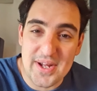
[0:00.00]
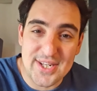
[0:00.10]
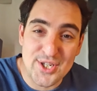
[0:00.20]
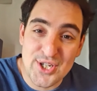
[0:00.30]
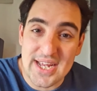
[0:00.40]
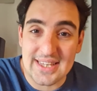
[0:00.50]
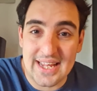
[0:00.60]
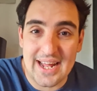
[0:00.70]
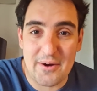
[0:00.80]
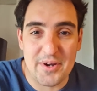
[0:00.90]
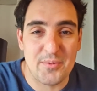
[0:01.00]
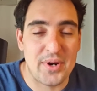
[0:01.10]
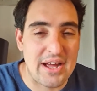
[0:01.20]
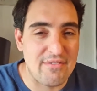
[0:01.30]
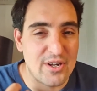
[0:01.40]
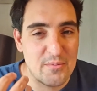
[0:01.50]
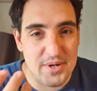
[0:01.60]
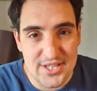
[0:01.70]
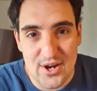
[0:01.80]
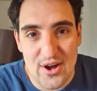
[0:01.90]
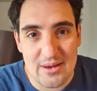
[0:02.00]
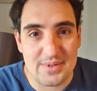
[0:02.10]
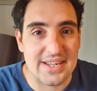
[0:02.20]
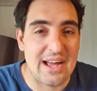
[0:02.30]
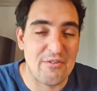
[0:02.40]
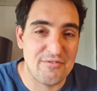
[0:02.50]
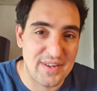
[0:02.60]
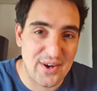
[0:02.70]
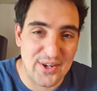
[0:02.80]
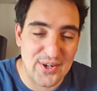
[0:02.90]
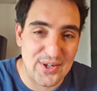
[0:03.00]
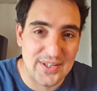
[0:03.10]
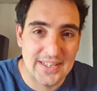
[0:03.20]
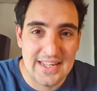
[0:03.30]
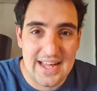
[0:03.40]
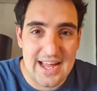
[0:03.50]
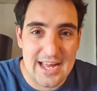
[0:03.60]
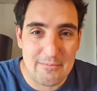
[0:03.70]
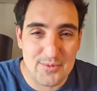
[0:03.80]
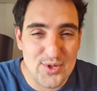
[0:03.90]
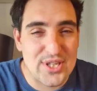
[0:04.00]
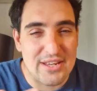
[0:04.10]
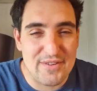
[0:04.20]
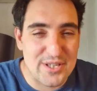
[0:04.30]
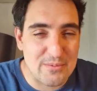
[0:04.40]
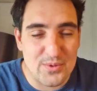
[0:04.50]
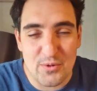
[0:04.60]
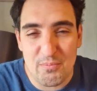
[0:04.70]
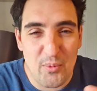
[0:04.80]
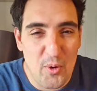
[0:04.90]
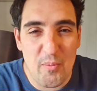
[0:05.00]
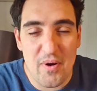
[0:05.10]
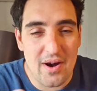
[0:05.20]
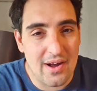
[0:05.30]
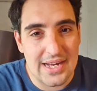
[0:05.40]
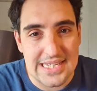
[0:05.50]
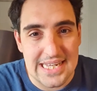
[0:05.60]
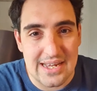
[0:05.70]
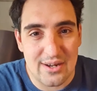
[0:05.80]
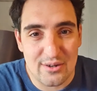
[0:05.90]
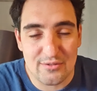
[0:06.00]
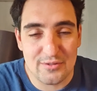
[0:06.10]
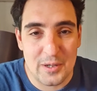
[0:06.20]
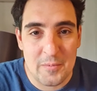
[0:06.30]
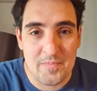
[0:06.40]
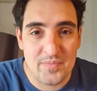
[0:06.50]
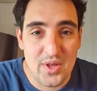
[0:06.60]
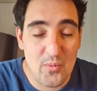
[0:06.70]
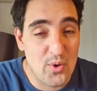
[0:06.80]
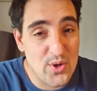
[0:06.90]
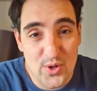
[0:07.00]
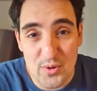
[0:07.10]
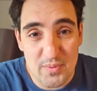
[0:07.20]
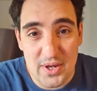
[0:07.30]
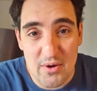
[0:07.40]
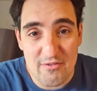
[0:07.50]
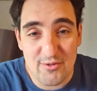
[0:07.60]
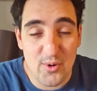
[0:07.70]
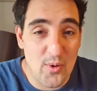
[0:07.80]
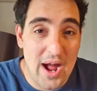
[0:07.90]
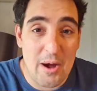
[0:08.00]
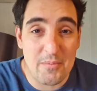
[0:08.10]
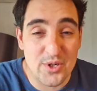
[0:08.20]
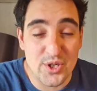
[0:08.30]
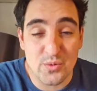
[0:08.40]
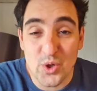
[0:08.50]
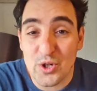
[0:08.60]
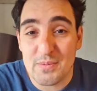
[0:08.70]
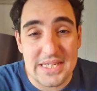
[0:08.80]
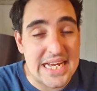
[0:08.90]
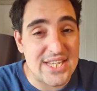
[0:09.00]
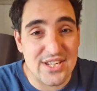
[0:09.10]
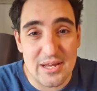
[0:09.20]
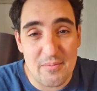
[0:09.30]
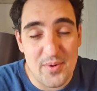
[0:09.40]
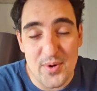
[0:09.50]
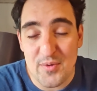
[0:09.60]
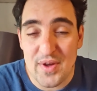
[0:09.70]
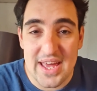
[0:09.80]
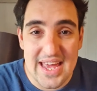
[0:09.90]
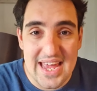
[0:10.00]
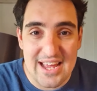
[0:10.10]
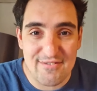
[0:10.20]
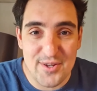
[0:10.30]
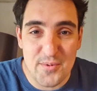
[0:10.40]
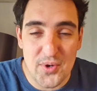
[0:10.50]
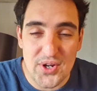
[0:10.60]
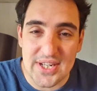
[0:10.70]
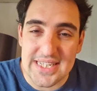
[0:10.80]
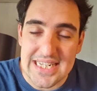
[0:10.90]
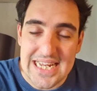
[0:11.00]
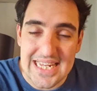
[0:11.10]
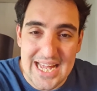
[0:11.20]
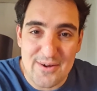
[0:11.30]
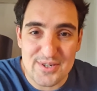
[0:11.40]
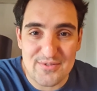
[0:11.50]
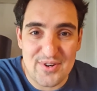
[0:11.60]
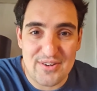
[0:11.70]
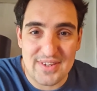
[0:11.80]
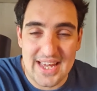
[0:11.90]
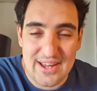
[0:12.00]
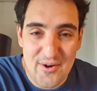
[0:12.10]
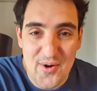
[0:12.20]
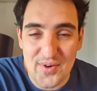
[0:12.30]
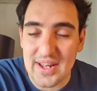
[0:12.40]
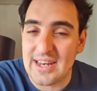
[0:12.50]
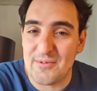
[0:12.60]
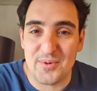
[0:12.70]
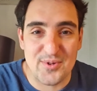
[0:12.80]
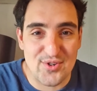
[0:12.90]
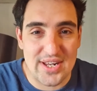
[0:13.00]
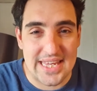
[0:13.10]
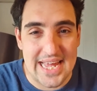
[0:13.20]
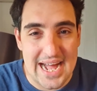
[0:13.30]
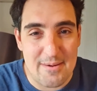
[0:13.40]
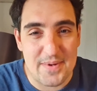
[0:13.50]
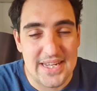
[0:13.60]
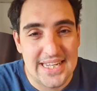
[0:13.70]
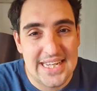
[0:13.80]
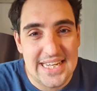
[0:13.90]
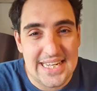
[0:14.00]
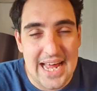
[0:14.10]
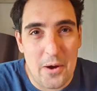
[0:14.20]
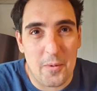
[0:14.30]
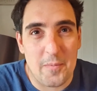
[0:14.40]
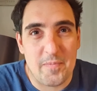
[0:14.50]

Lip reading: and check that out and you want to have a look at my times and how fit I got, just to give you some sort of ballpark idea of what you could be going for, or how much you could potentially improve if you look to take Couch to 5K on and you want to try the app. Now,